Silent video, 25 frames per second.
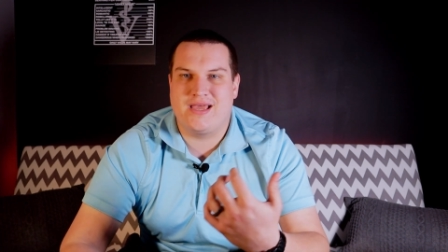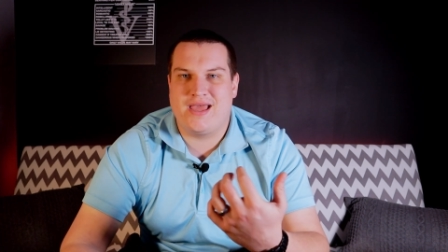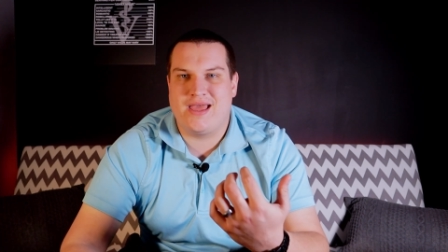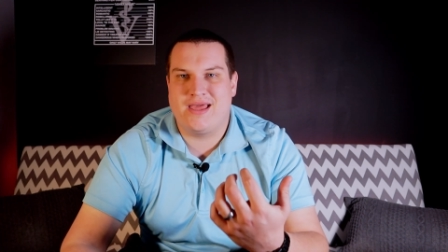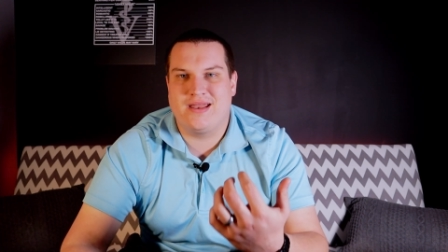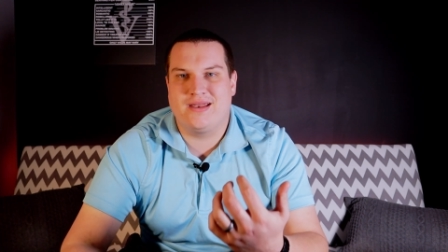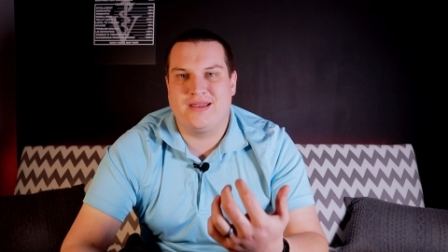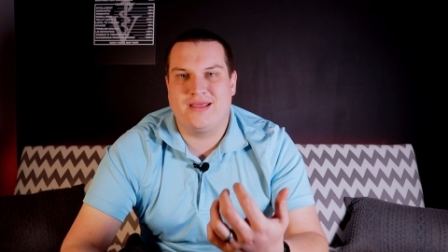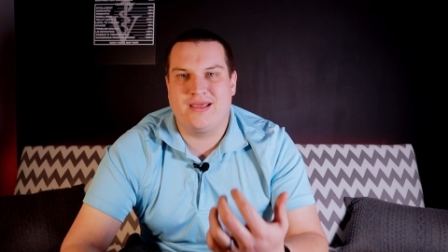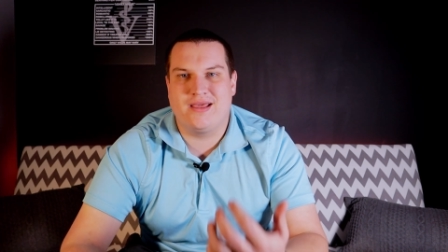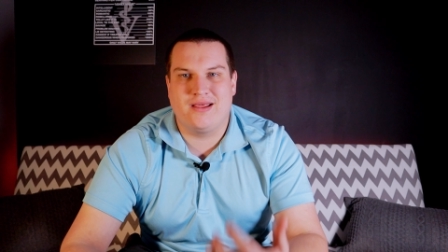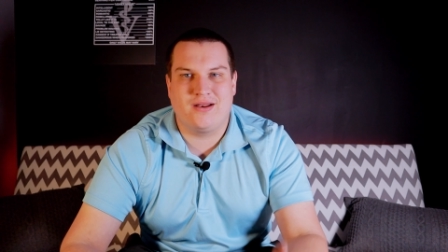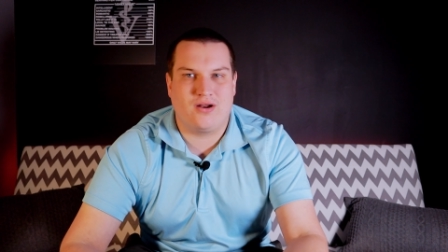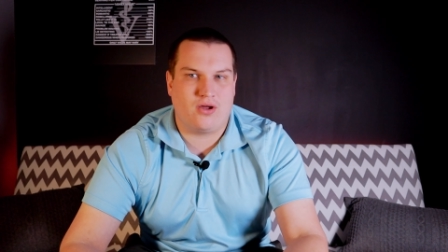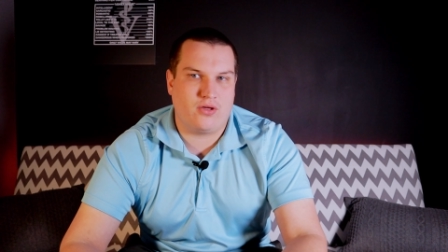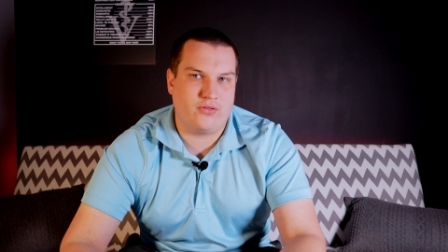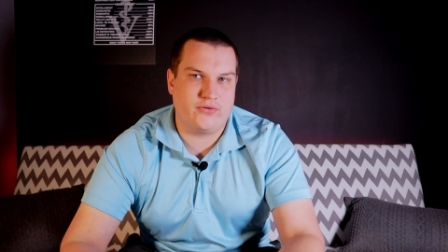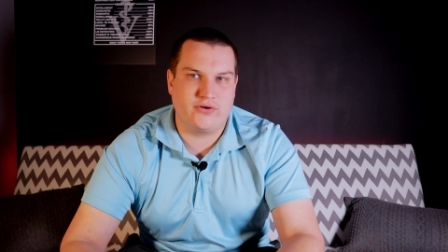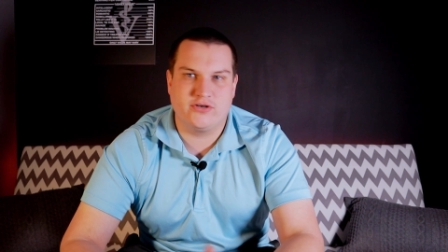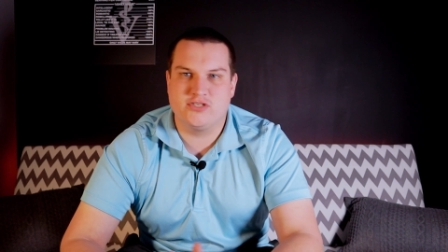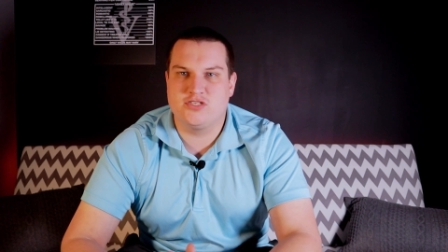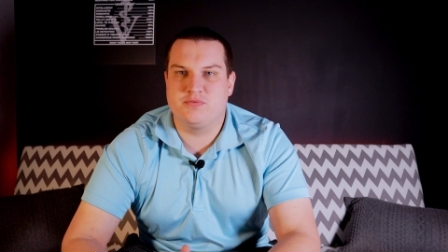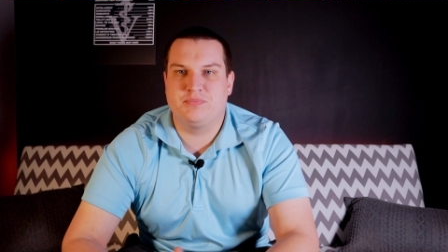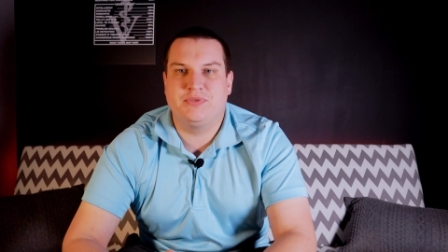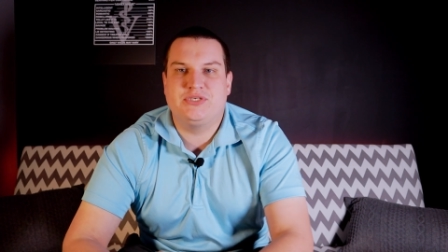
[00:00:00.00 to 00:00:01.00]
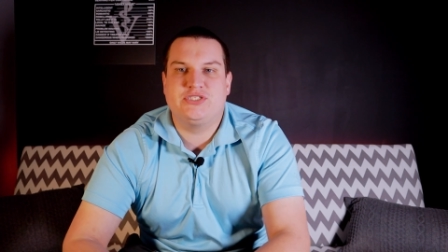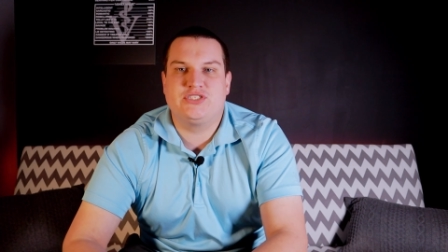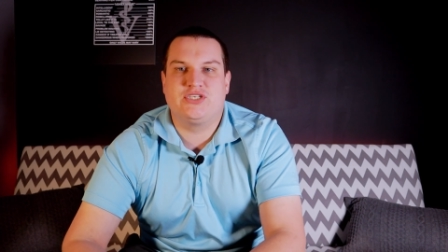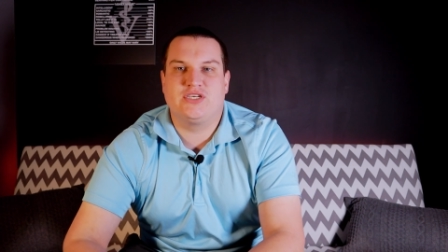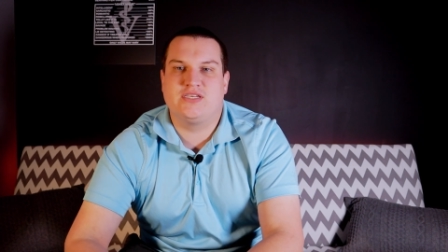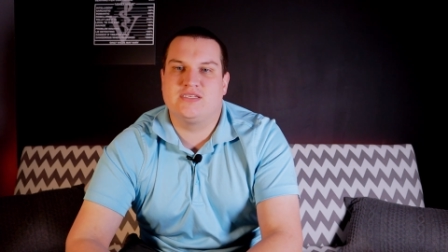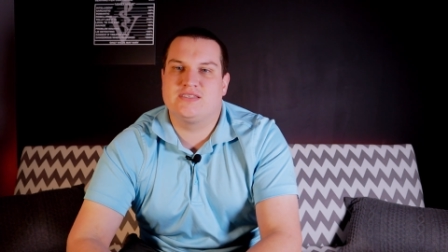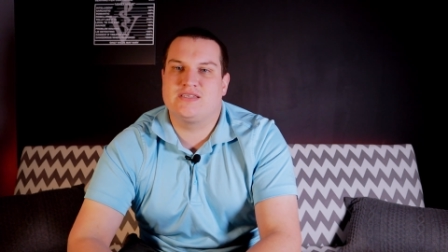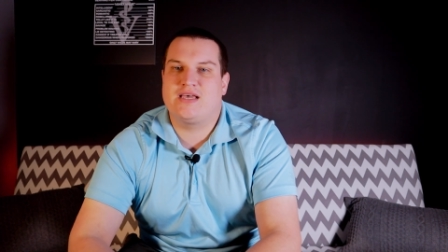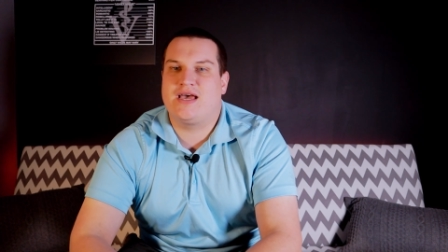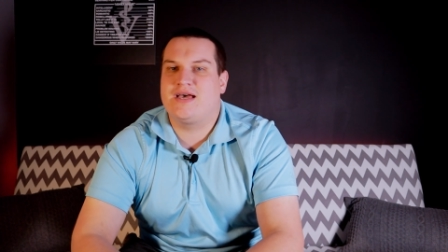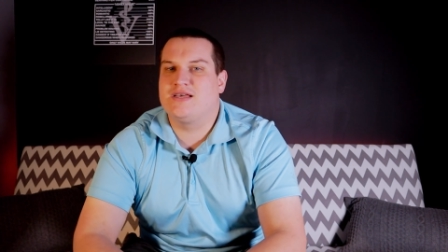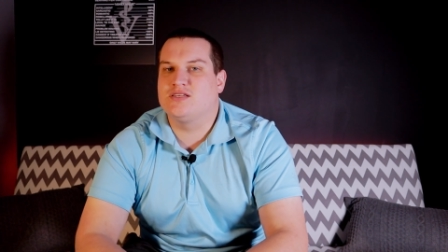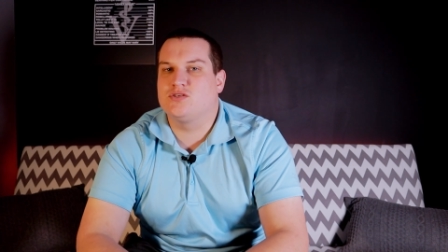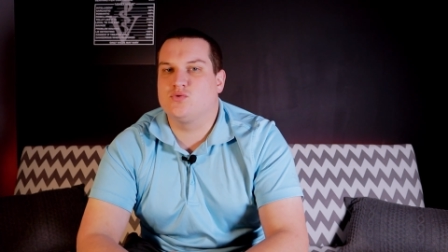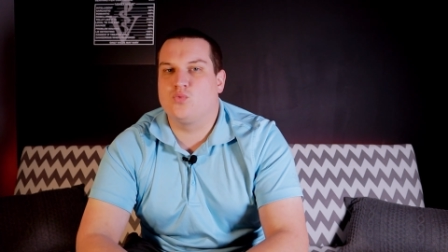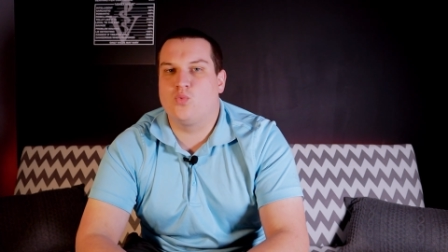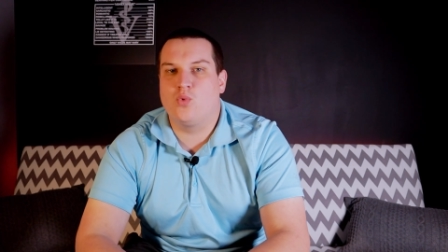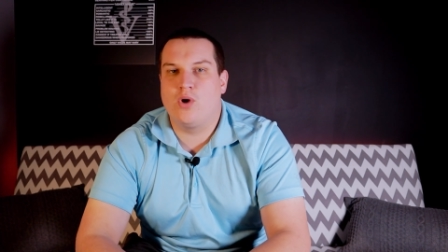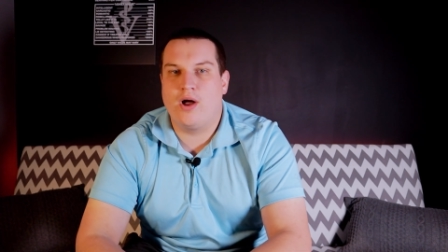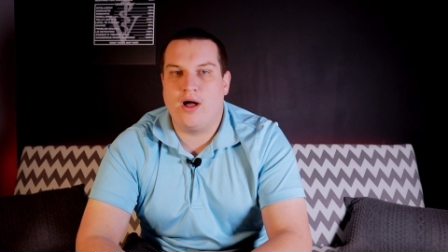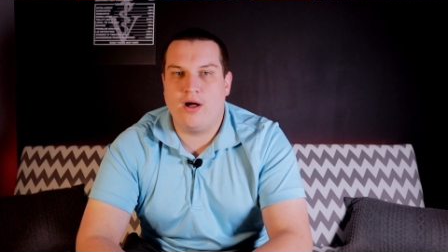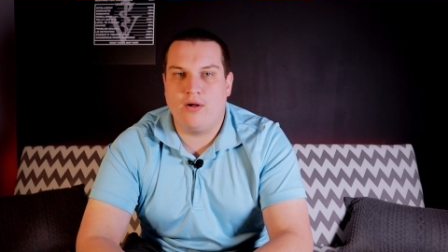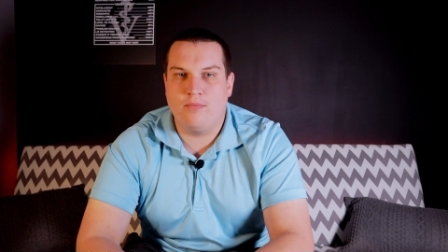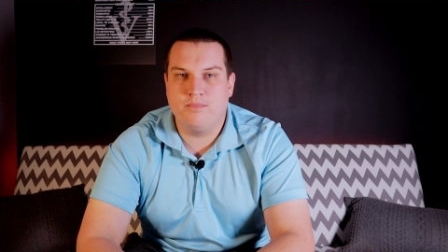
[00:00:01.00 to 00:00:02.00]
and in other species as
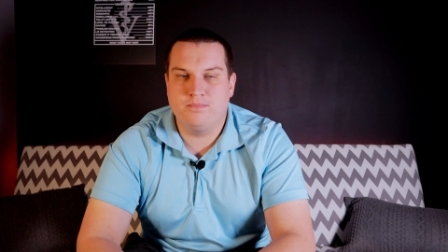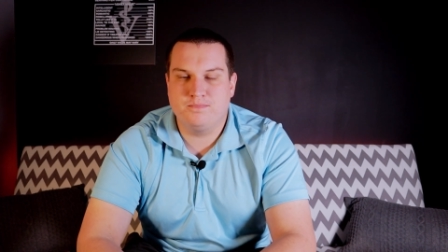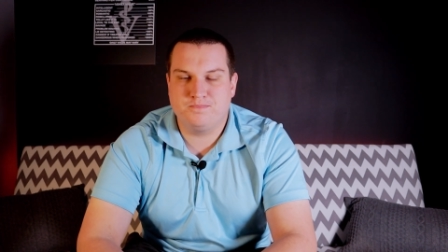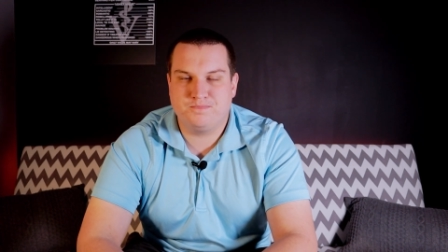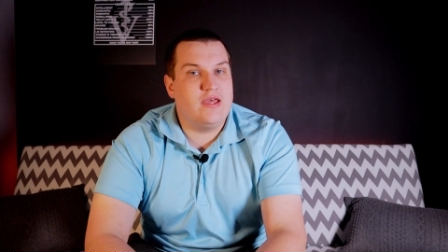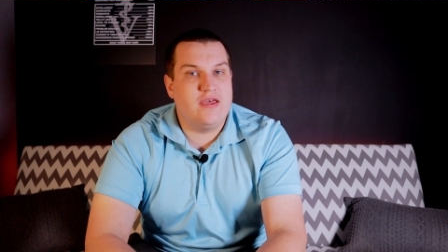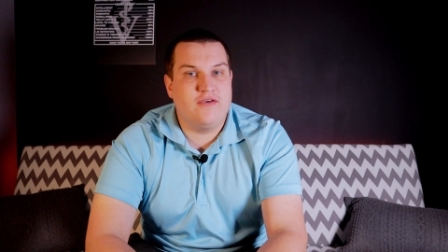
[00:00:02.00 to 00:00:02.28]
well.